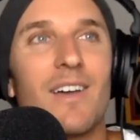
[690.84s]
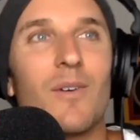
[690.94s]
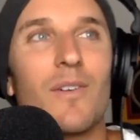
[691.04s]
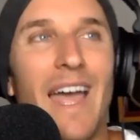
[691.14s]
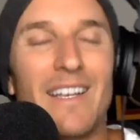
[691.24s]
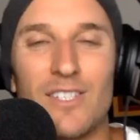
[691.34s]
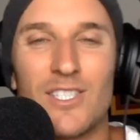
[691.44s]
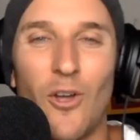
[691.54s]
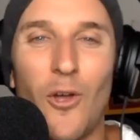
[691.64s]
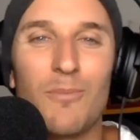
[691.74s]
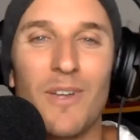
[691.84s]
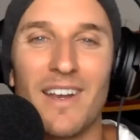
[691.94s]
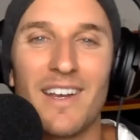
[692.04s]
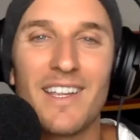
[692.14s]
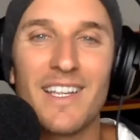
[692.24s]
that
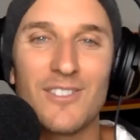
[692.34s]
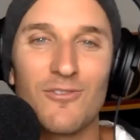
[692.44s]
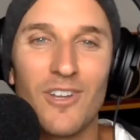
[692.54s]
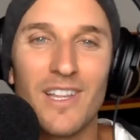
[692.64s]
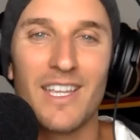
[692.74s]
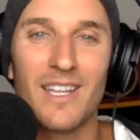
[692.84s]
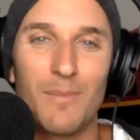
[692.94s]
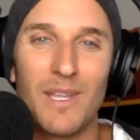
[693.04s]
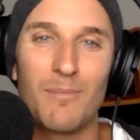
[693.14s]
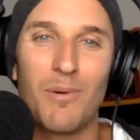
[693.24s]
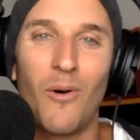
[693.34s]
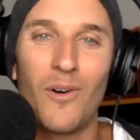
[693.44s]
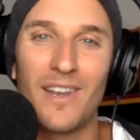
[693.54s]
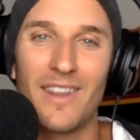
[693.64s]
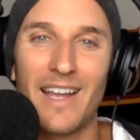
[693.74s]
discernment is really going to be
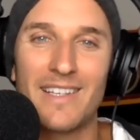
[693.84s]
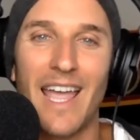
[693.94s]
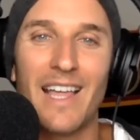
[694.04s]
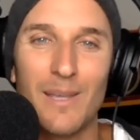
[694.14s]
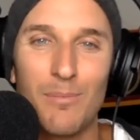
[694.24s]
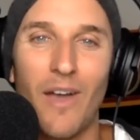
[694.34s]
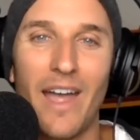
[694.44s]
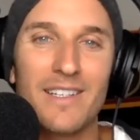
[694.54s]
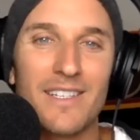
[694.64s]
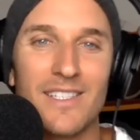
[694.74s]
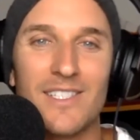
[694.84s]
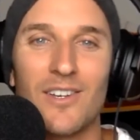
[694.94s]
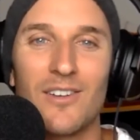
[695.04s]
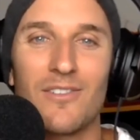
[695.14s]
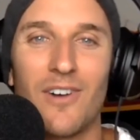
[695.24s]
important, that daily practice
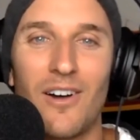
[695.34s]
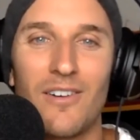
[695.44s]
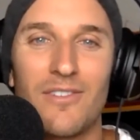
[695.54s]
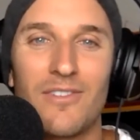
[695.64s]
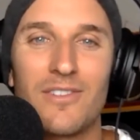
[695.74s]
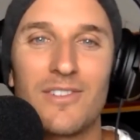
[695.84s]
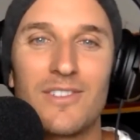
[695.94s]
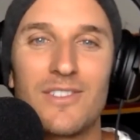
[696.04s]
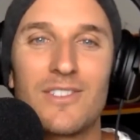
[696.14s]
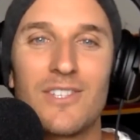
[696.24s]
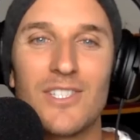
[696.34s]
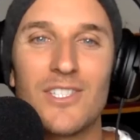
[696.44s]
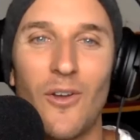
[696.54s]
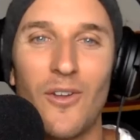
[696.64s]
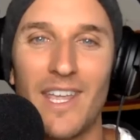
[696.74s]
of
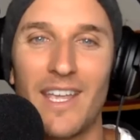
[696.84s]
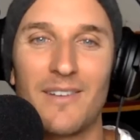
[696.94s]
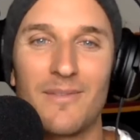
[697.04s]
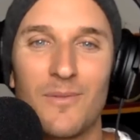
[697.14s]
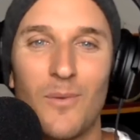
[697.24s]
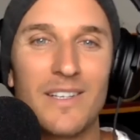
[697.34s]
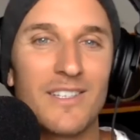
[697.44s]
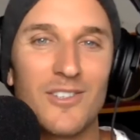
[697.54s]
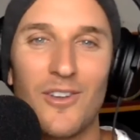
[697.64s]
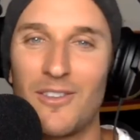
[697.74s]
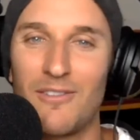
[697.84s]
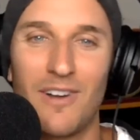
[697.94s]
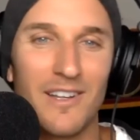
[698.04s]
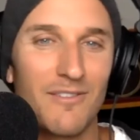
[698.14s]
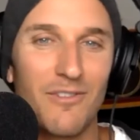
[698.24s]
discerning when to turn the
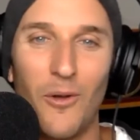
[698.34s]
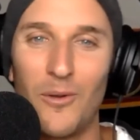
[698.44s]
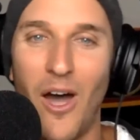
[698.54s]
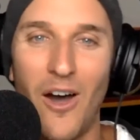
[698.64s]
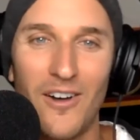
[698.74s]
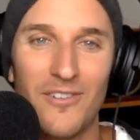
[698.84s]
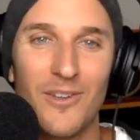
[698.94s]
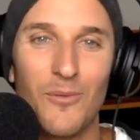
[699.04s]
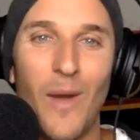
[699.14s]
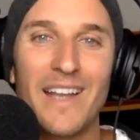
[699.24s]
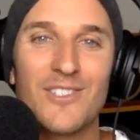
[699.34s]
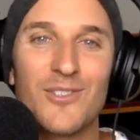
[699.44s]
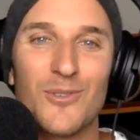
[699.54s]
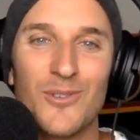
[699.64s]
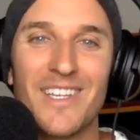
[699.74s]
fucking phone off and when
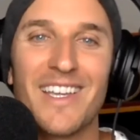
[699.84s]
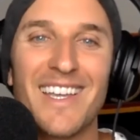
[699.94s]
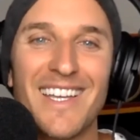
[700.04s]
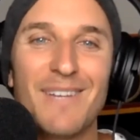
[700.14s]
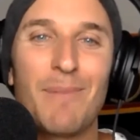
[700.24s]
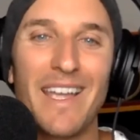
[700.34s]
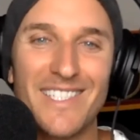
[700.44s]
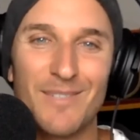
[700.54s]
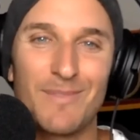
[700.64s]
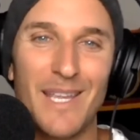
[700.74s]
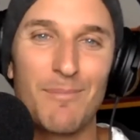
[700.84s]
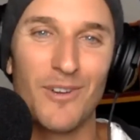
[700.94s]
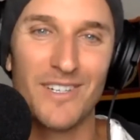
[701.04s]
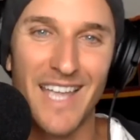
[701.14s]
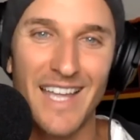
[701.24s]
to pay some
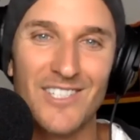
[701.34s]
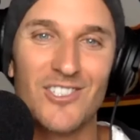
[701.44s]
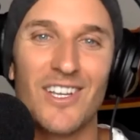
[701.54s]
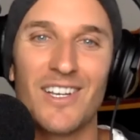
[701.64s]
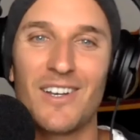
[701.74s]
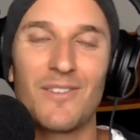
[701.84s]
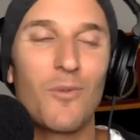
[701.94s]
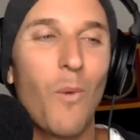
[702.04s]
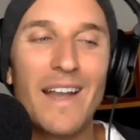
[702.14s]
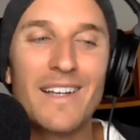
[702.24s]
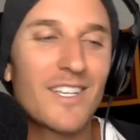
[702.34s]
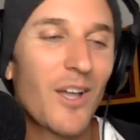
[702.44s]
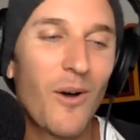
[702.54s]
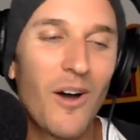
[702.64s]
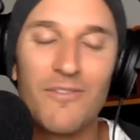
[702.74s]
deeper attention and when to
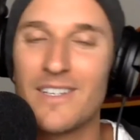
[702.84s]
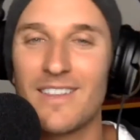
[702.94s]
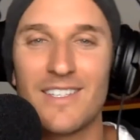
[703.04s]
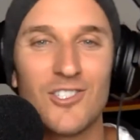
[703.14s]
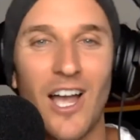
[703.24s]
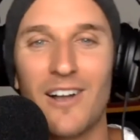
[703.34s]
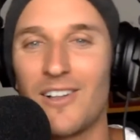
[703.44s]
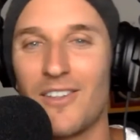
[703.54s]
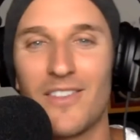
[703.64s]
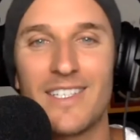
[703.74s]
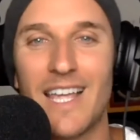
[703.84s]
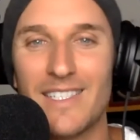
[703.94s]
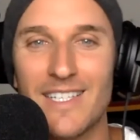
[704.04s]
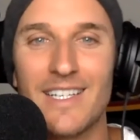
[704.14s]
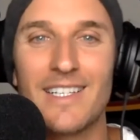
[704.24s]
go off into the jungle or the
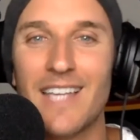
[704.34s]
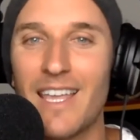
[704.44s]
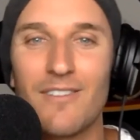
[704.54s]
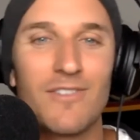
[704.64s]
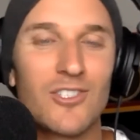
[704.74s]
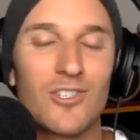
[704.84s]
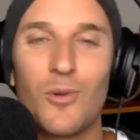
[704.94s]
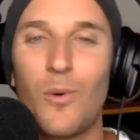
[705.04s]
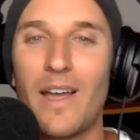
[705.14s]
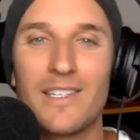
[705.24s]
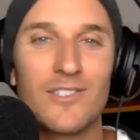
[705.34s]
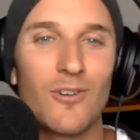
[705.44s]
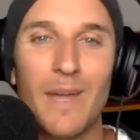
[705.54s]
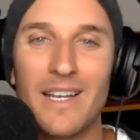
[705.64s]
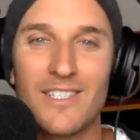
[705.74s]
desert and take a vision quest or
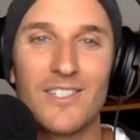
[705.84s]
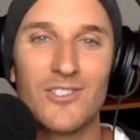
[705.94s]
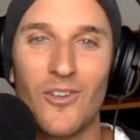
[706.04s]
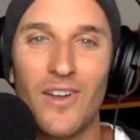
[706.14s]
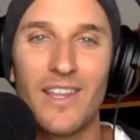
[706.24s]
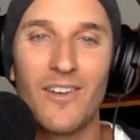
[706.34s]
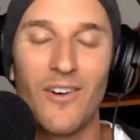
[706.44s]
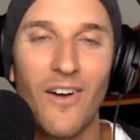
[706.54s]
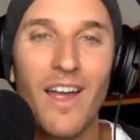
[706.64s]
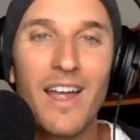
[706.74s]
a medicine journey, or